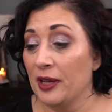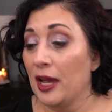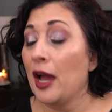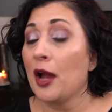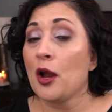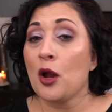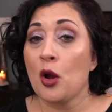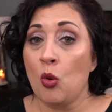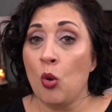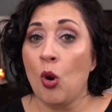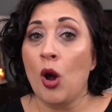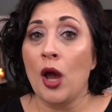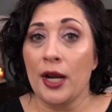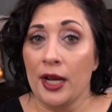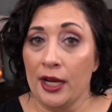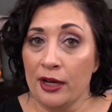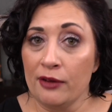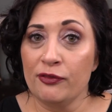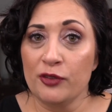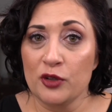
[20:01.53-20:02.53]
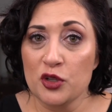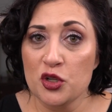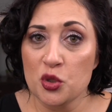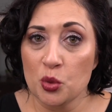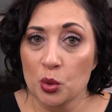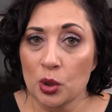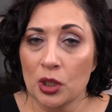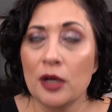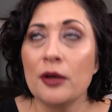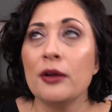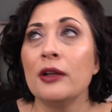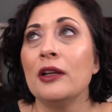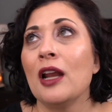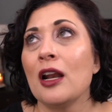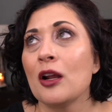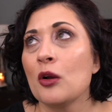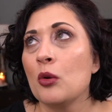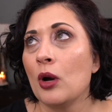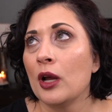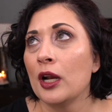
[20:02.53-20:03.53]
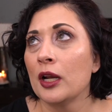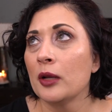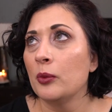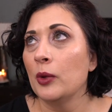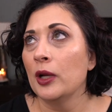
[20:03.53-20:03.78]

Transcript: aquatic for sure. Not aquatic,